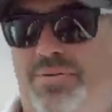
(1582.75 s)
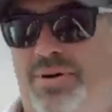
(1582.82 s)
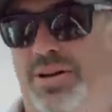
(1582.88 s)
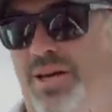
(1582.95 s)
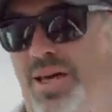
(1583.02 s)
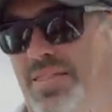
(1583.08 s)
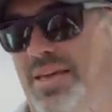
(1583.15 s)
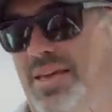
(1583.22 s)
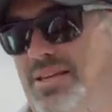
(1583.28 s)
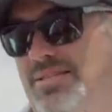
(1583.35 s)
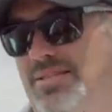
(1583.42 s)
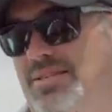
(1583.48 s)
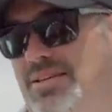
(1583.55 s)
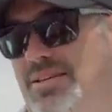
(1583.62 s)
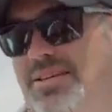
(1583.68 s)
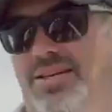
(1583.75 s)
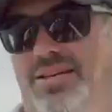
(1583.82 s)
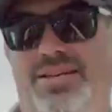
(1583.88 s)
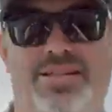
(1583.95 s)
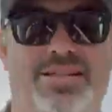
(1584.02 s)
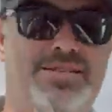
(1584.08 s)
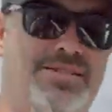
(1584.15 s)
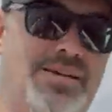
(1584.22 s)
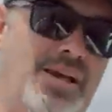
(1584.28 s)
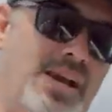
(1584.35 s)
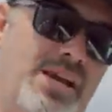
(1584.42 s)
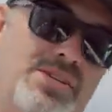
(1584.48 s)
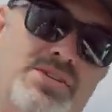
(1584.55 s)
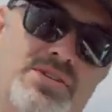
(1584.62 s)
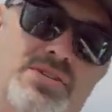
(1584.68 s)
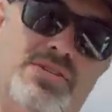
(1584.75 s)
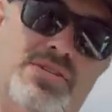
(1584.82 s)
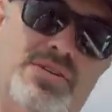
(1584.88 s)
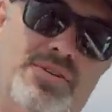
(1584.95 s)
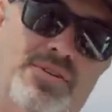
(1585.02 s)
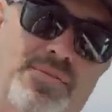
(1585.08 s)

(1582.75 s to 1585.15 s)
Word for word: one like this, at this age, is